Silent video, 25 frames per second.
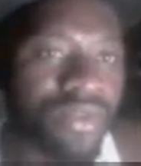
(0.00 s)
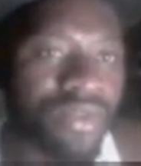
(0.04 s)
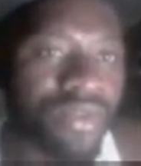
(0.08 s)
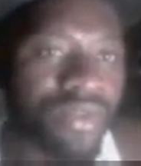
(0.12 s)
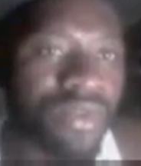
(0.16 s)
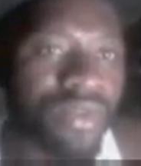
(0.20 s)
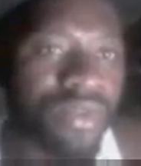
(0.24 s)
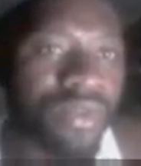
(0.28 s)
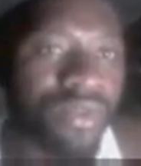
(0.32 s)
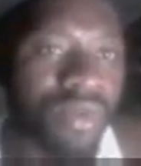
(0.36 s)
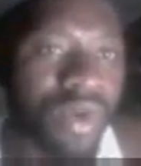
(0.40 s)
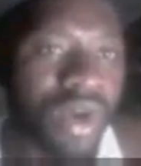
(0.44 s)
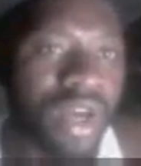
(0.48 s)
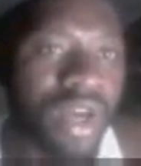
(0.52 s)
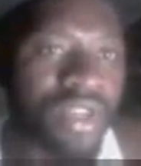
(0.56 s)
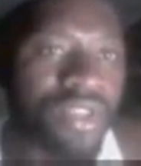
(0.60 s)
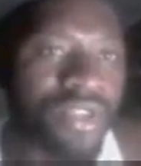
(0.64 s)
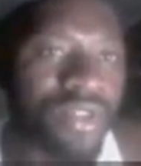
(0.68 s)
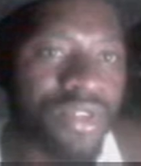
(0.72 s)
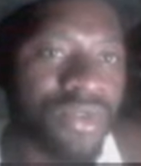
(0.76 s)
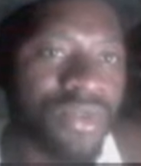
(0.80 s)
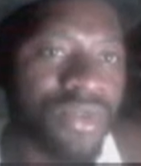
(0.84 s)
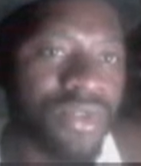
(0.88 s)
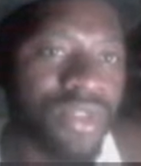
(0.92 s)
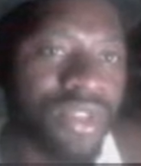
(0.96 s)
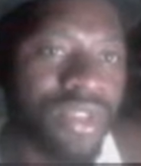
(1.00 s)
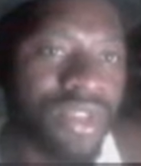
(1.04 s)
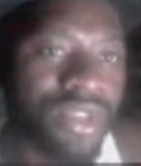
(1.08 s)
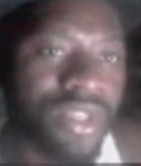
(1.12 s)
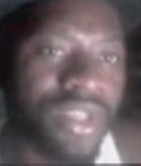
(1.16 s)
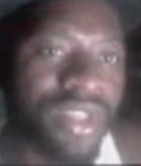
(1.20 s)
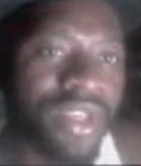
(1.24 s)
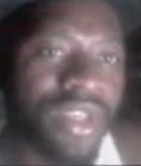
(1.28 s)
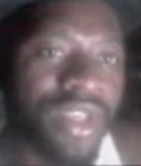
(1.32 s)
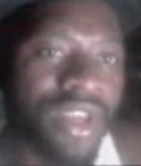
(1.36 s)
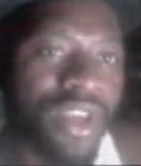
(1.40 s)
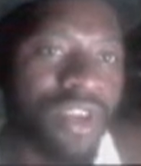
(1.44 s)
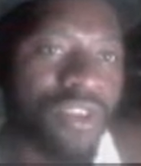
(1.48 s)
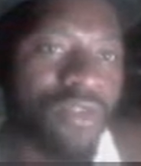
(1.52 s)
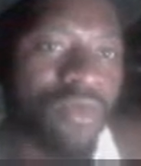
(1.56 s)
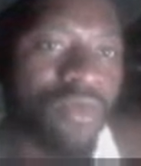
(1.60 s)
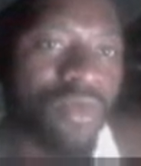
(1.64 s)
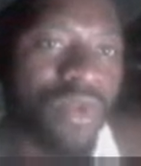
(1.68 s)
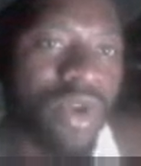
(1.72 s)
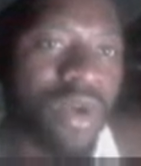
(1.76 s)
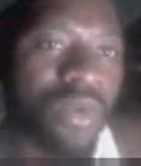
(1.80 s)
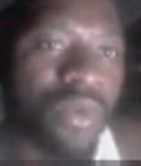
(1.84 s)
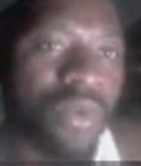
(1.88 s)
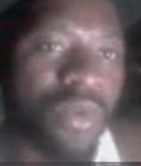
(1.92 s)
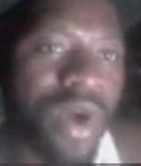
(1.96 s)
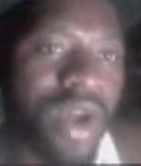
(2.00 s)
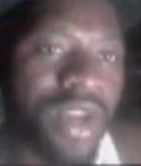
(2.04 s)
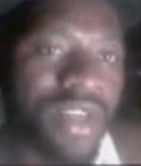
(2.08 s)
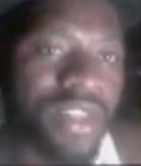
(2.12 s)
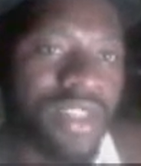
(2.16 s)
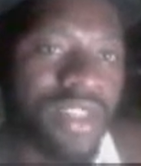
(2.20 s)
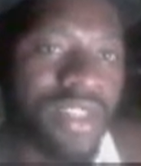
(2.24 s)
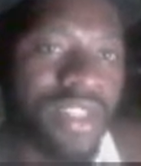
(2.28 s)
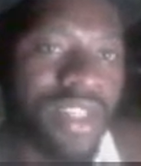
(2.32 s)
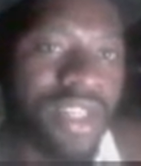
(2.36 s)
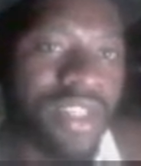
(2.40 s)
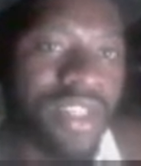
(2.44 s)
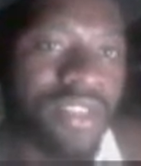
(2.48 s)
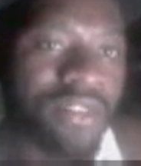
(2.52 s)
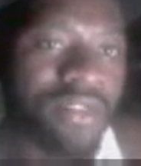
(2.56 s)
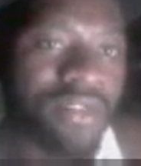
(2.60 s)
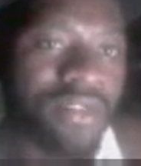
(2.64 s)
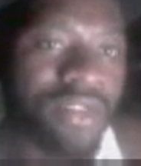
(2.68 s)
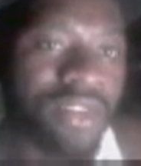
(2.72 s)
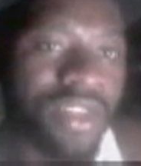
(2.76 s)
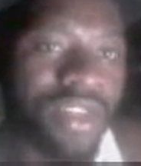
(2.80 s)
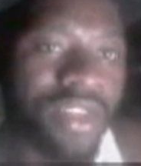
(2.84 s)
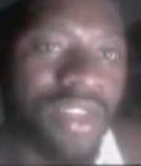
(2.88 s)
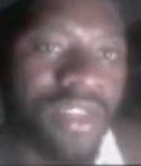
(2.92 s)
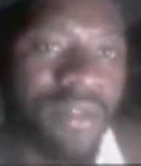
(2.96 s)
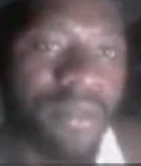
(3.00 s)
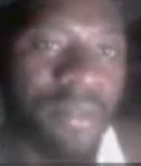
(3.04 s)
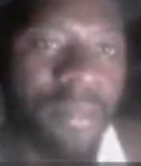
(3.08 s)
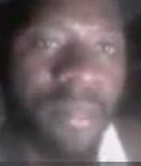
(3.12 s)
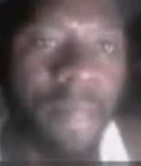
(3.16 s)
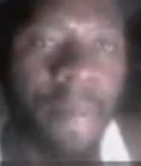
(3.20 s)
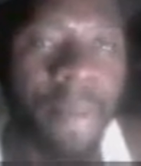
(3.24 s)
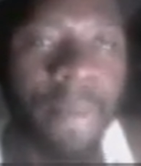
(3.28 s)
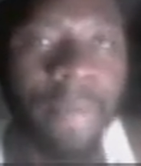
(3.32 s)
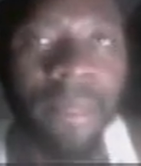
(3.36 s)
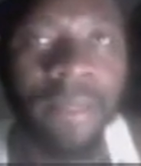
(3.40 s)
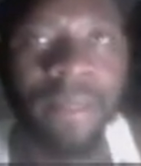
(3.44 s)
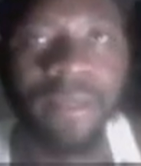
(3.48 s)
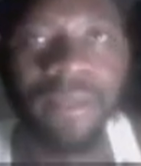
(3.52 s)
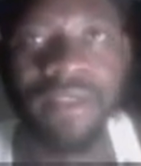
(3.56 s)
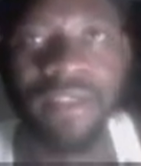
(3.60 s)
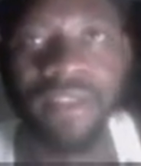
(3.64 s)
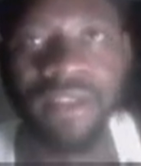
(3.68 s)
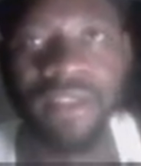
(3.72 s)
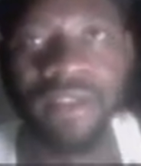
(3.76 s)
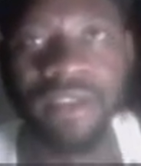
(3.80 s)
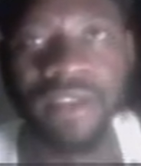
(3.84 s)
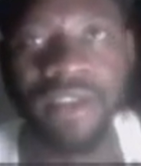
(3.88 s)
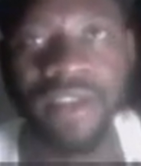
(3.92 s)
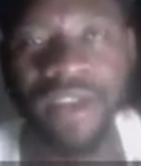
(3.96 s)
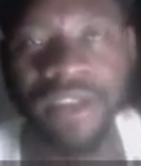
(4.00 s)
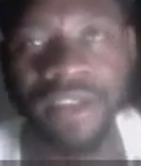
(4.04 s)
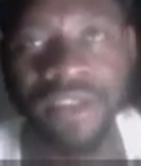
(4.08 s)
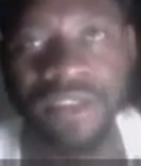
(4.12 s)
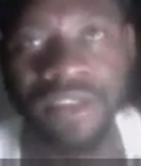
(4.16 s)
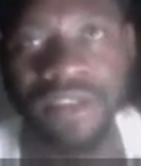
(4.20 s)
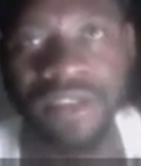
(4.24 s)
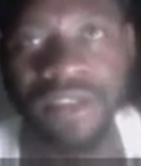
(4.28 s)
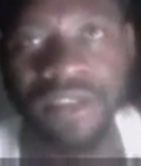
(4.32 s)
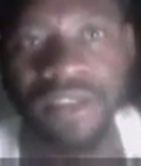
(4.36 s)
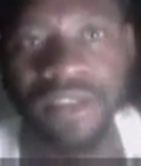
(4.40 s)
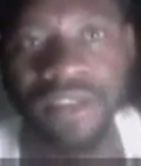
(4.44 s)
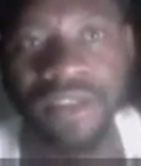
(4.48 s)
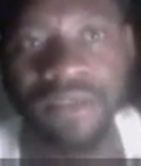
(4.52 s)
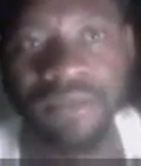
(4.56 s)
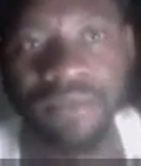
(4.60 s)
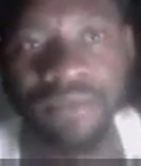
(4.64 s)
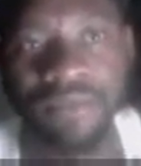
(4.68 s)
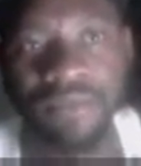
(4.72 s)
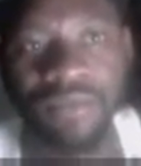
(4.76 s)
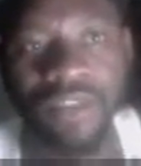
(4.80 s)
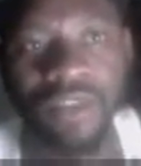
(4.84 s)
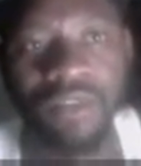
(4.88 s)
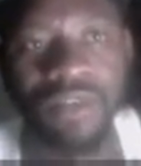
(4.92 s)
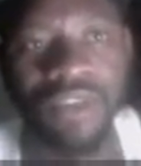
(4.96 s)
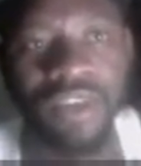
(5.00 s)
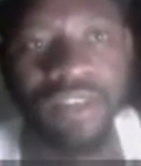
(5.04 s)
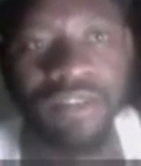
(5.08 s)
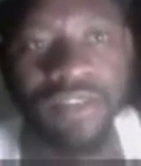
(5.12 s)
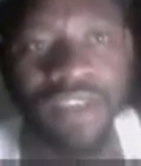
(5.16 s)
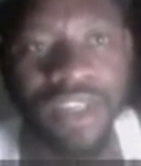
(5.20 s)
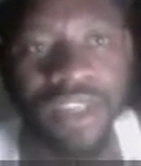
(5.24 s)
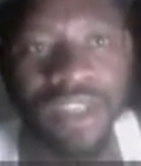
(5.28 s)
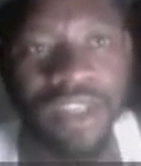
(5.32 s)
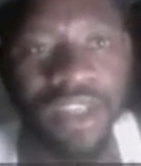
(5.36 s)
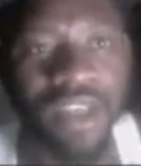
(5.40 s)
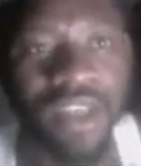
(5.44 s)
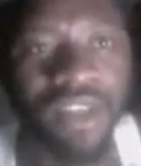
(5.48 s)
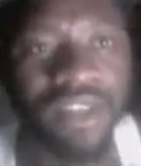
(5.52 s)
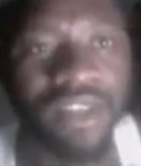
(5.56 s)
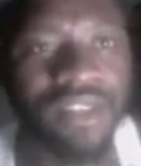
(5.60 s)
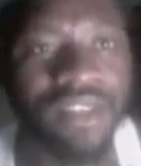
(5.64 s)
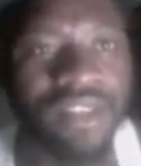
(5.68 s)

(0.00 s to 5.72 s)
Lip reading: 1, 2, 3, where 1 stands for the edges, for the vertex,